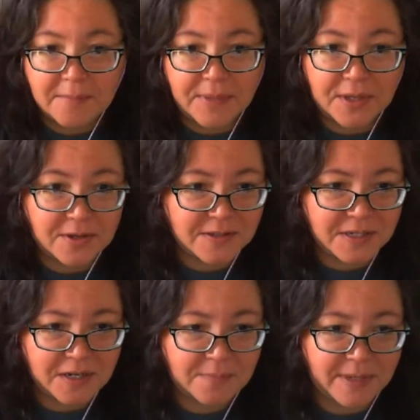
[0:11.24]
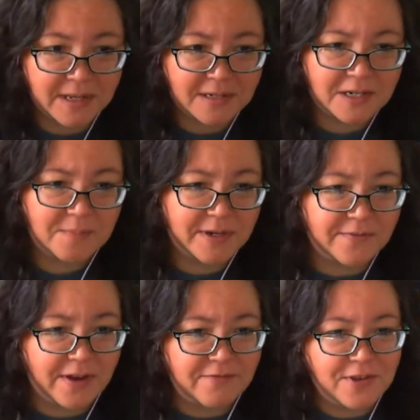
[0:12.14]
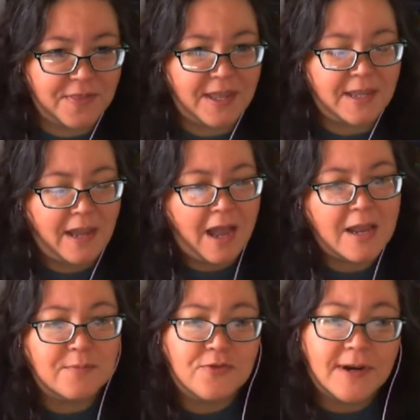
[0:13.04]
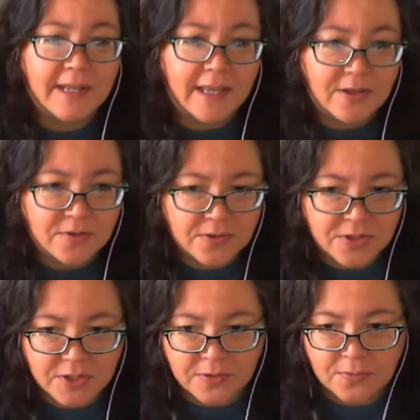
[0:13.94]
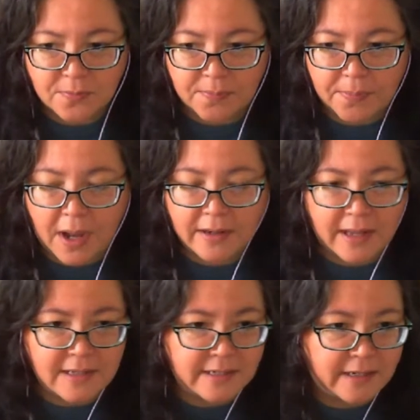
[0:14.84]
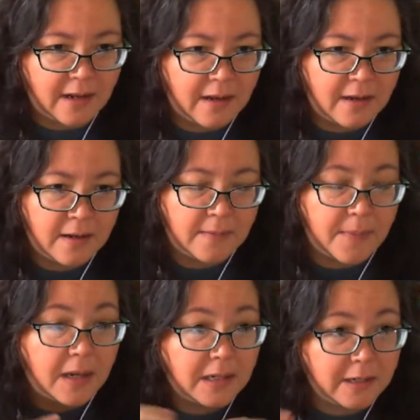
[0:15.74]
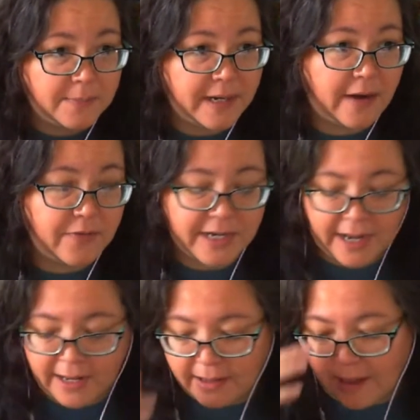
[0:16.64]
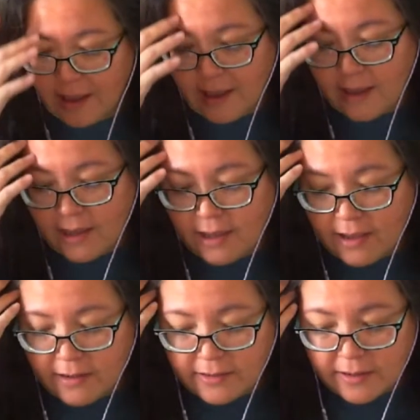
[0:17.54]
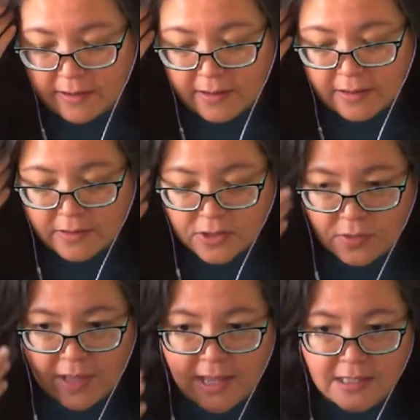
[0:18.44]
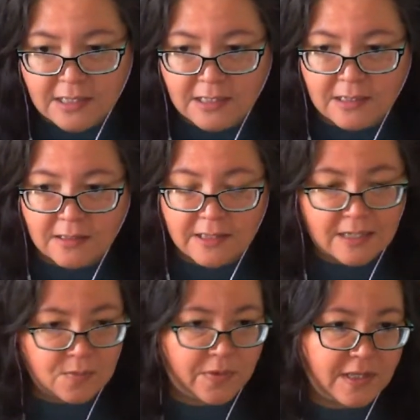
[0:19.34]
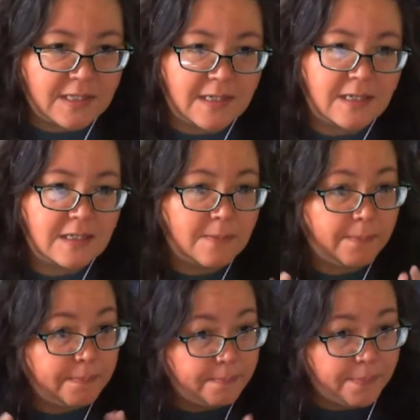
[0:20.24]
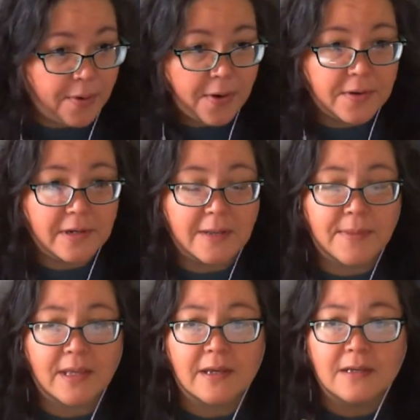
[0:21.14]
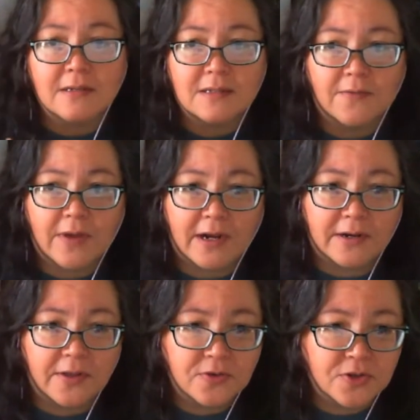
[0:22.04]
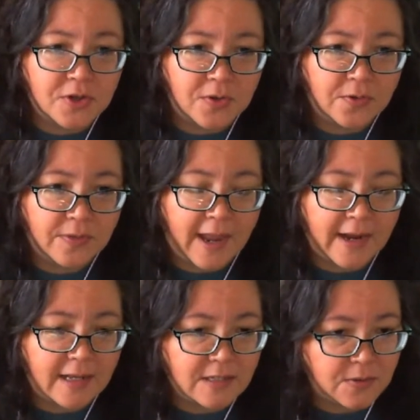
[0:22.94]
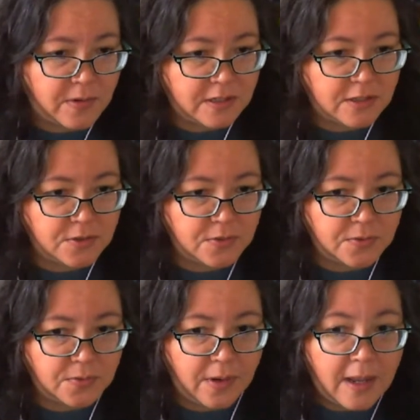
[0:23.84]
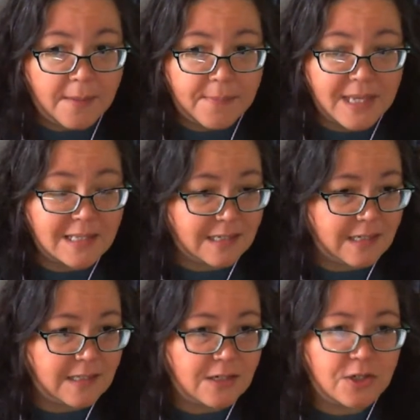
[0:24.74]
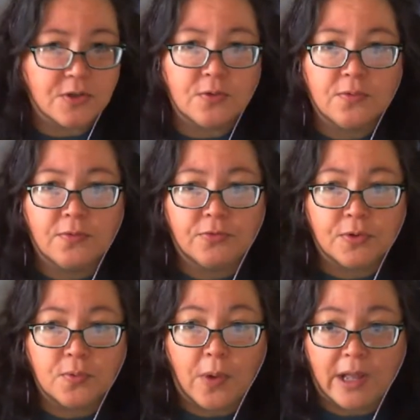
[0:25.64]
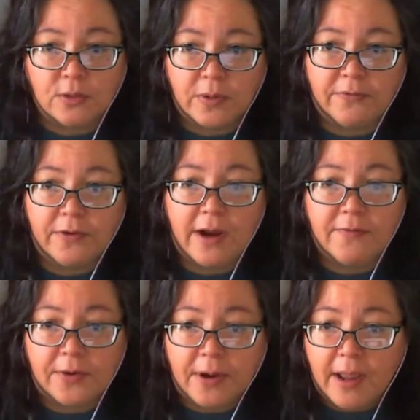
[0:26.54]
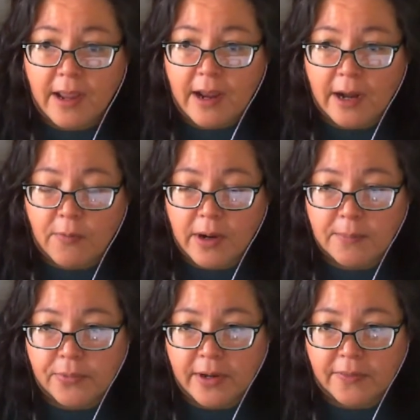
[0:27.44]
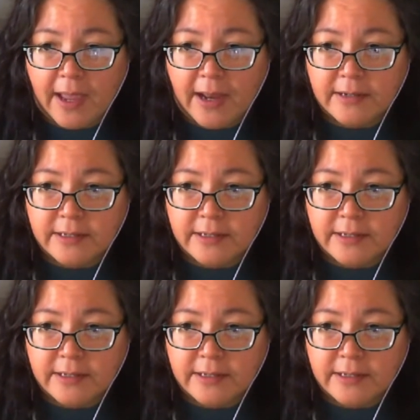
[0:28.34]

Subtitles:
because it could be a little bit of everything. I am trying to get used to podcasting a little bit every day, and so that's what this is. Partly because I've got another show that is going to be in season two through Wild One Forever. And I want to bring that,